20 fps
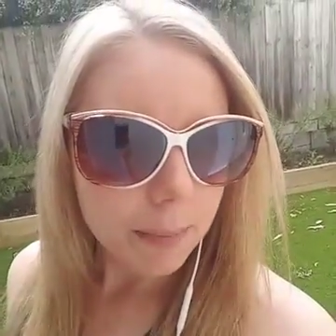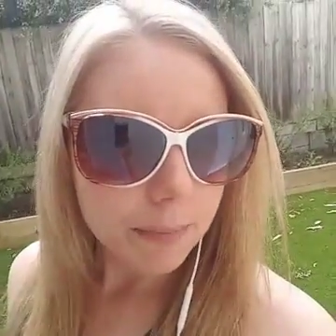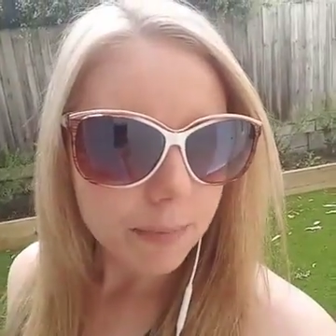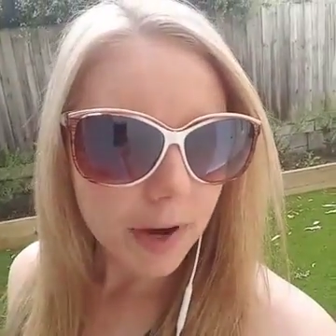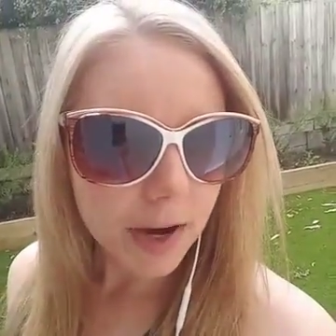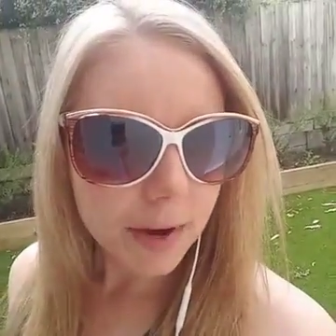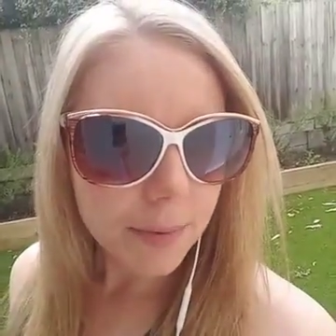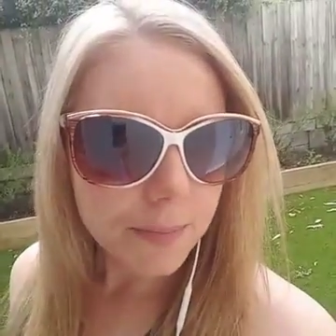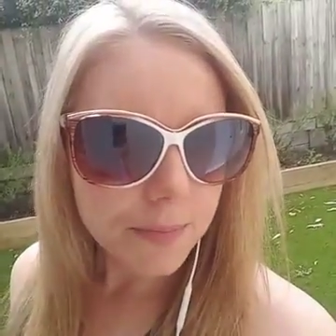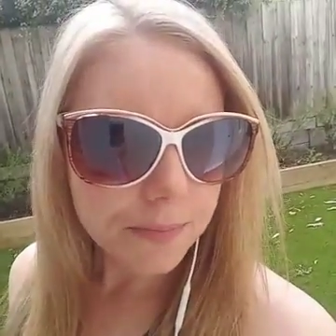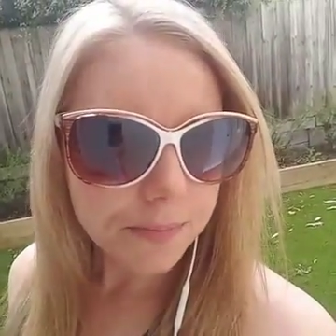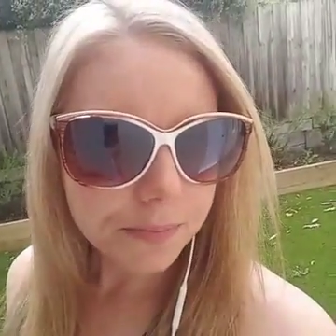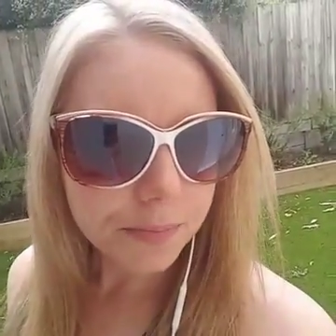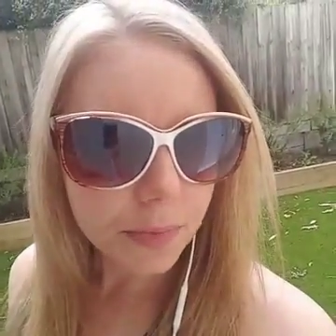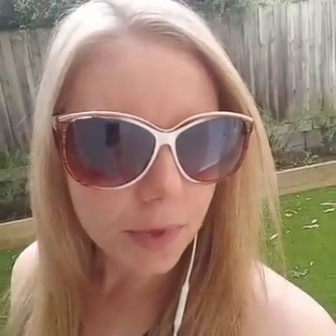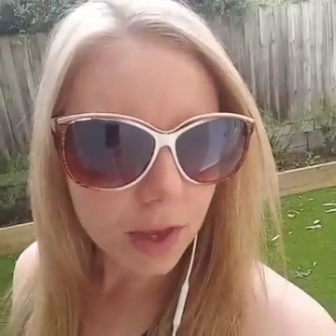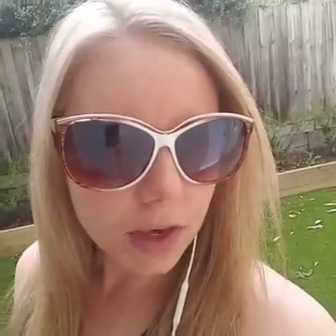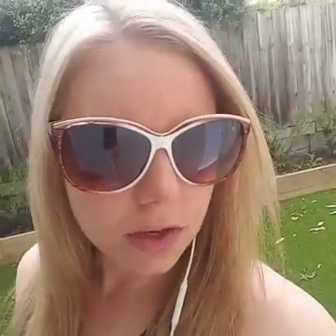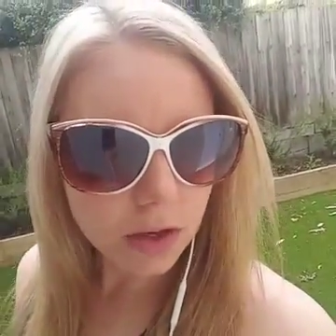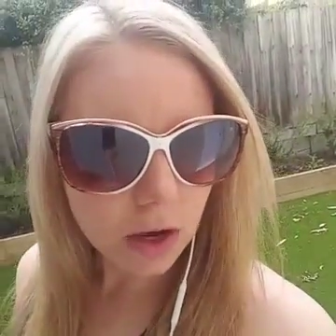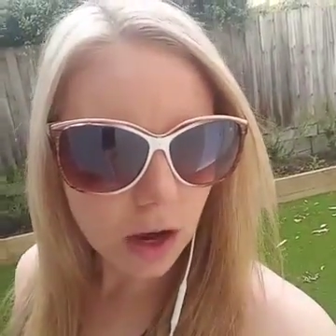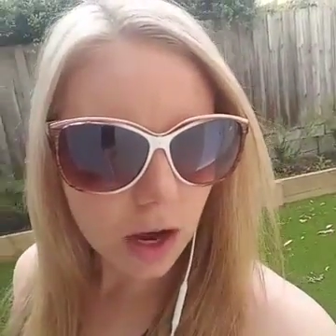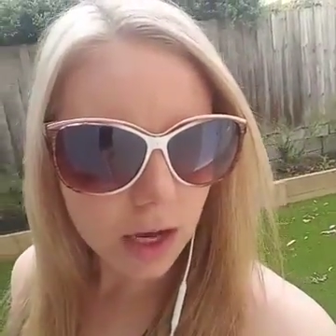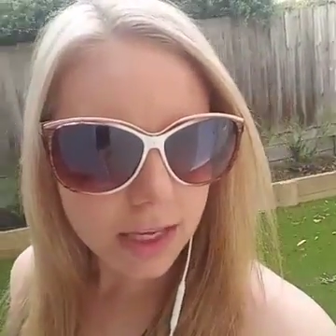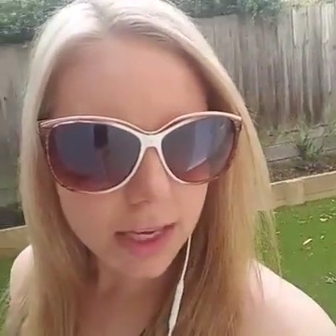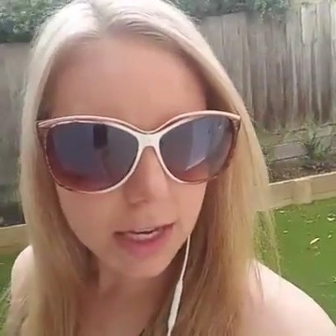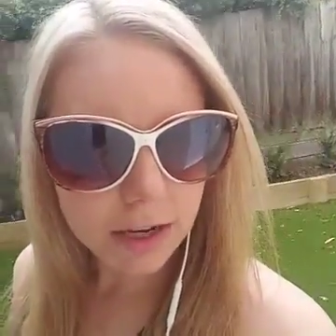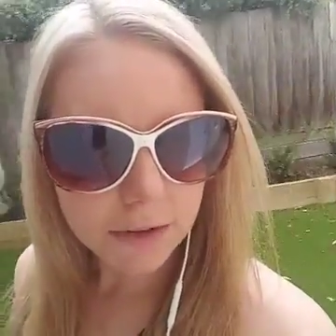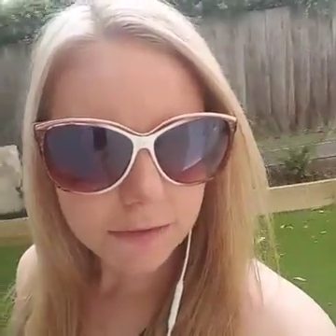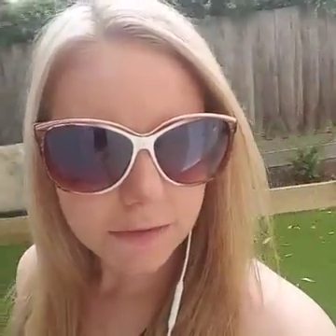But I
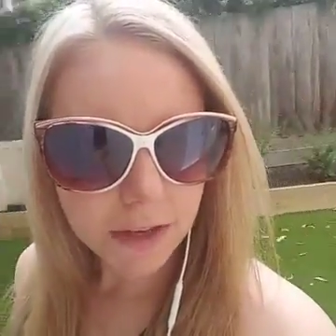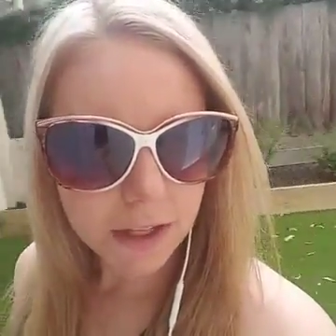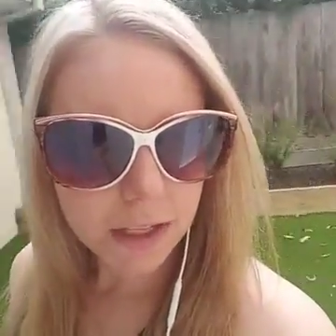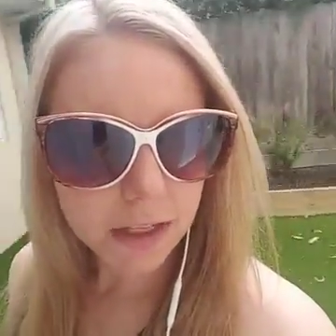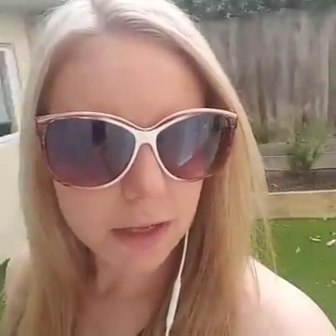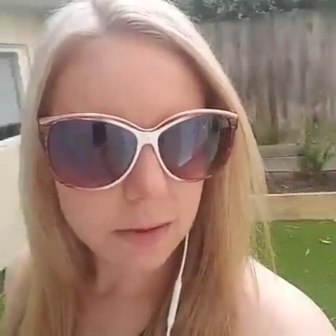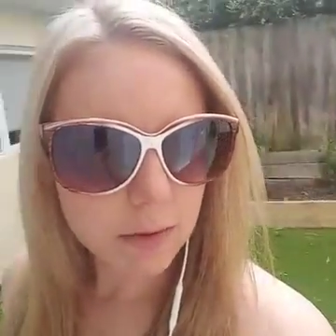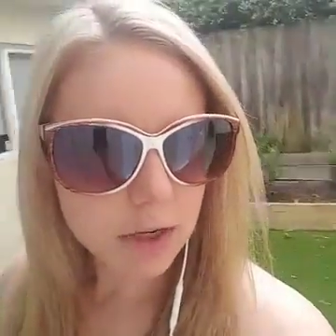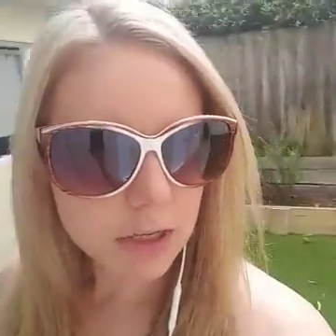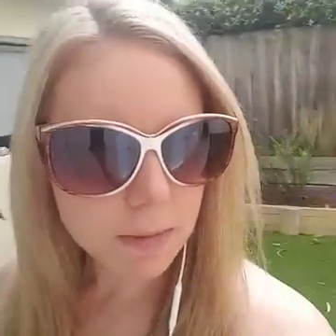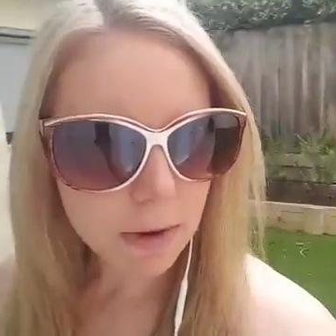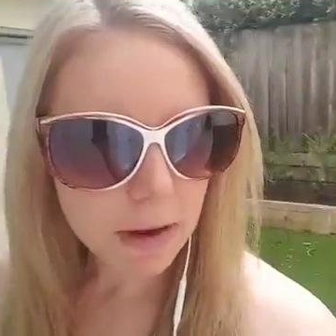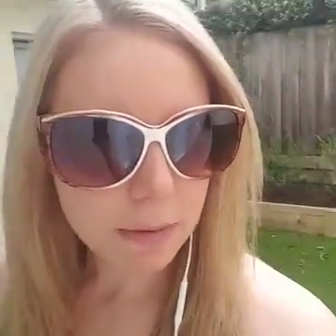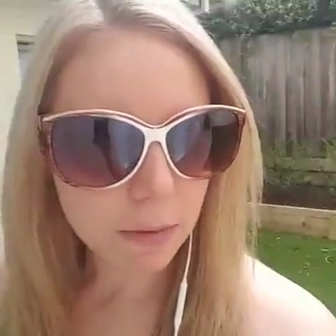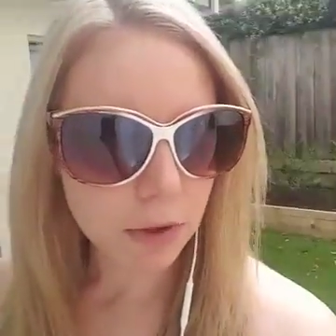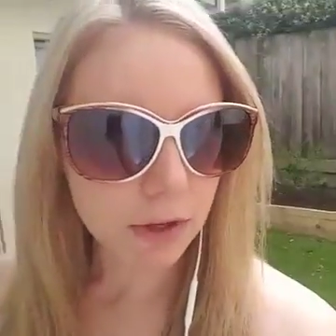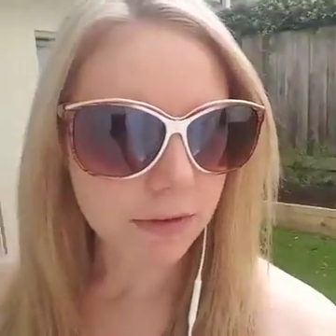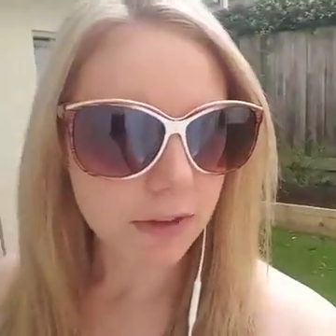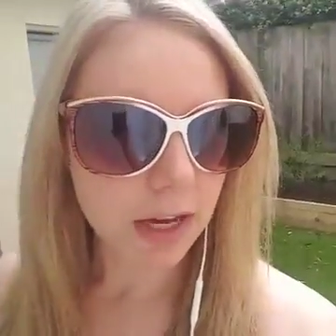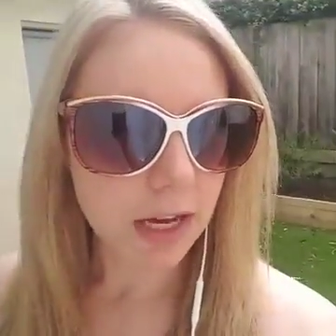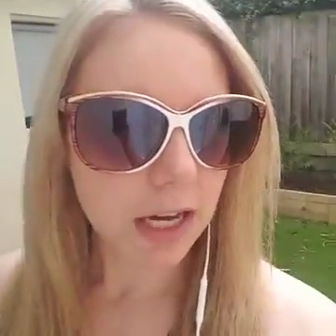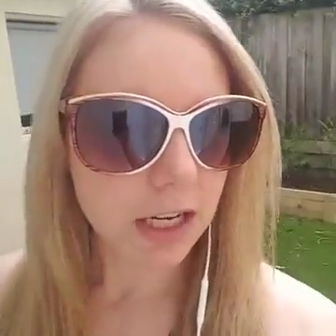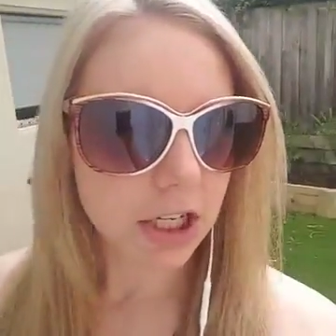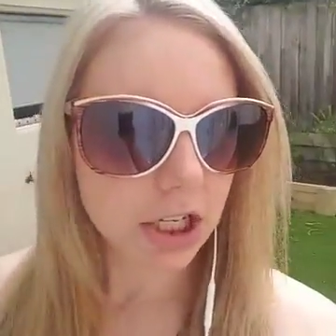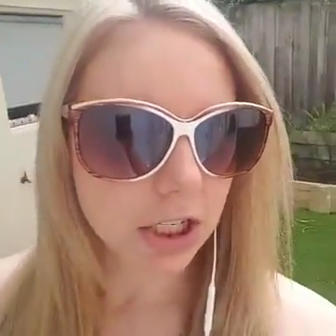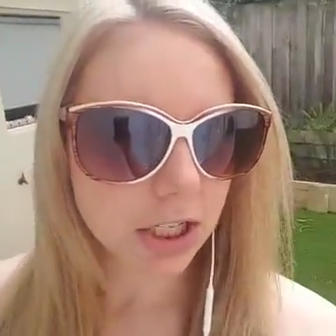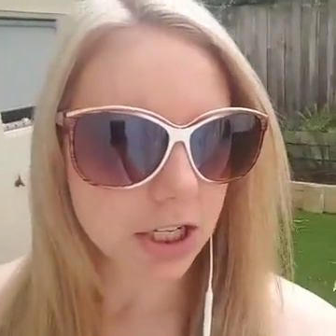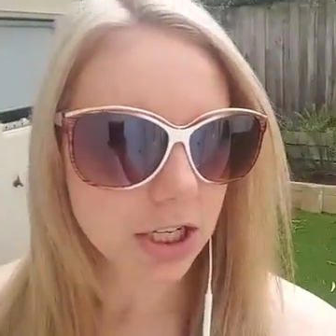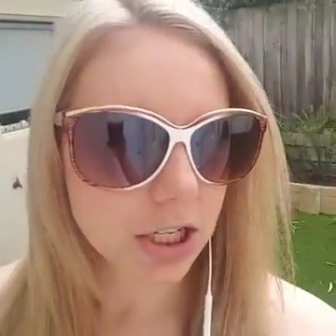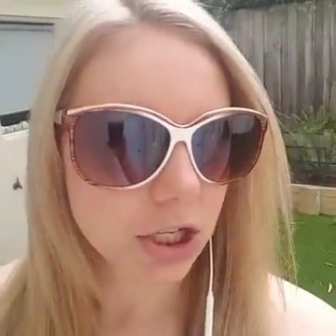get a feeling that most people, if they
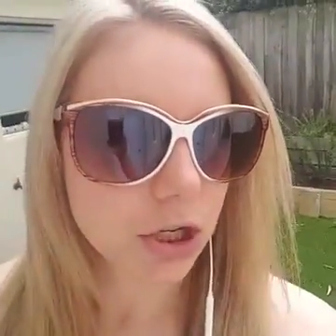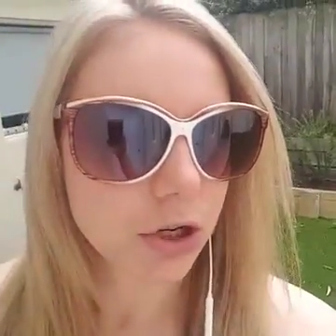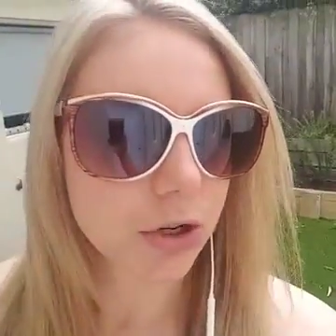actually just